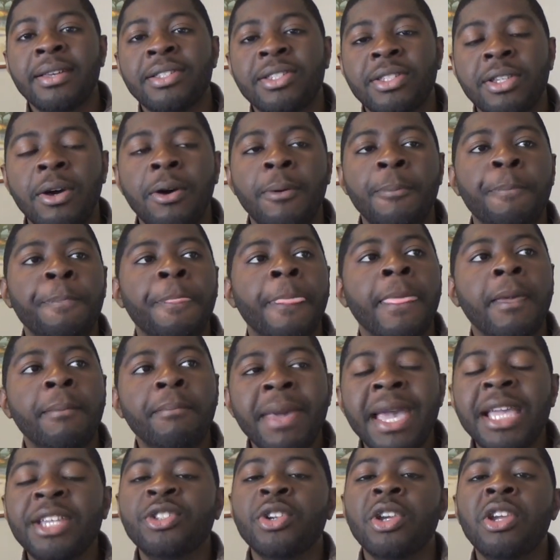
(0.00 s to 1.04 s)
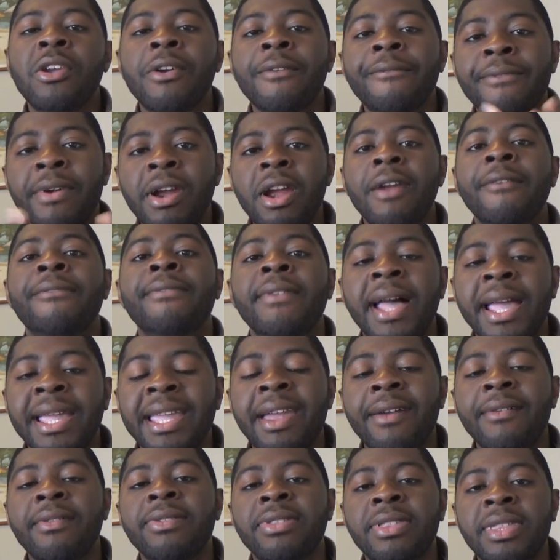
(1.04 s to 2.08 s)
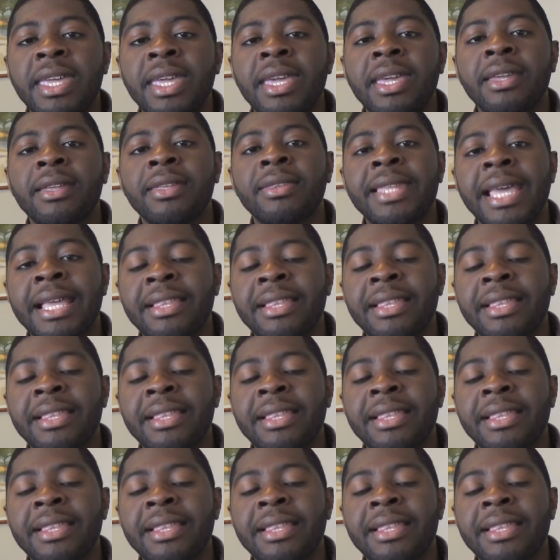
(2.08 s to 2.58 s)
So make sure you're verifying everything